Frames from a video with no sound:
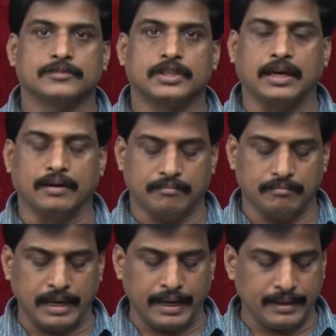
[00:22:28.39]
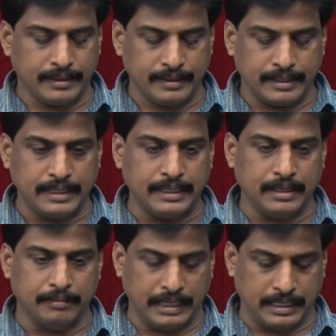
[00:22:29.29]
Yeah, man
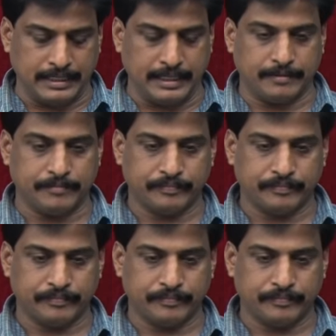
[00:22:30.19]
TEE,